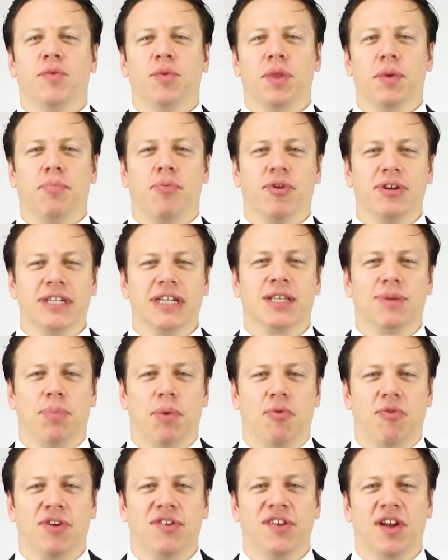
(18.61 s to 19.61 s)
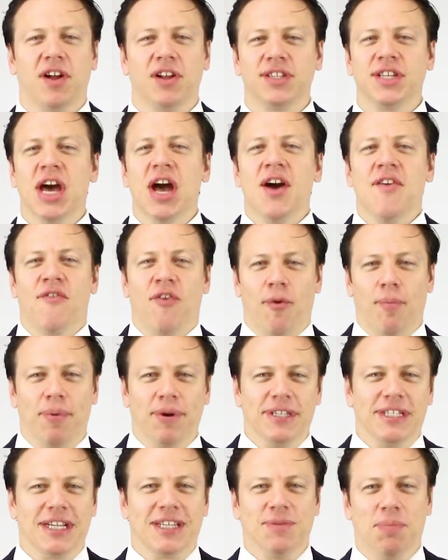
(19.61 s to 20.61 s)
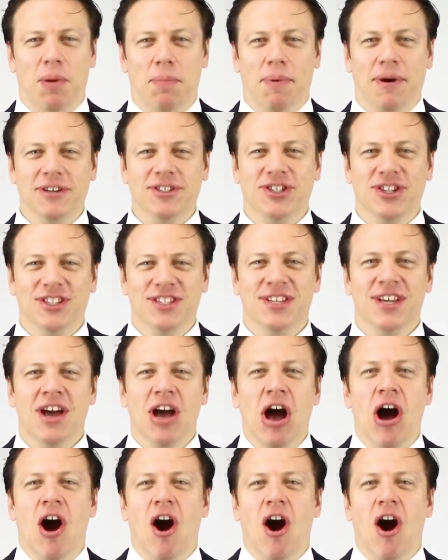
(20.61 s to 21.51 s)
with a predictable result for predictable budgets.